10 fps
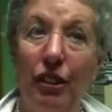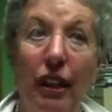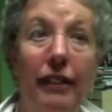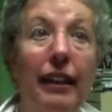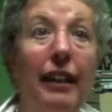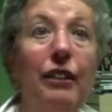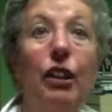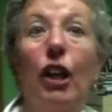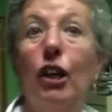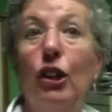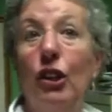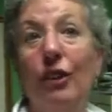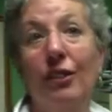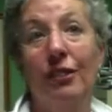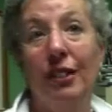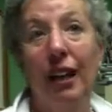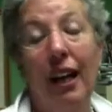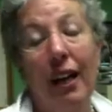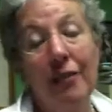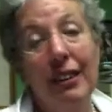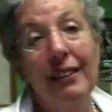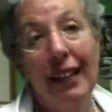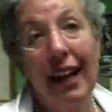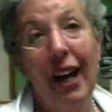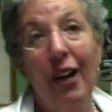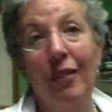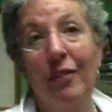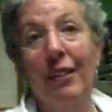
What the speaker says: and they look huge. I mean, they are